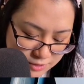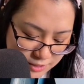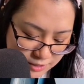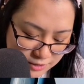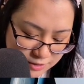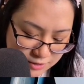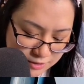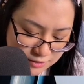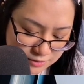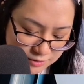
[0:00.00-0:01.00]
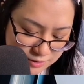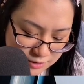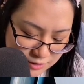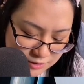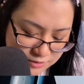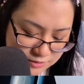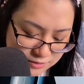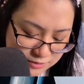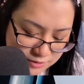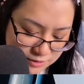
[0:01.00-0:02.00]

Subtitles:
like this.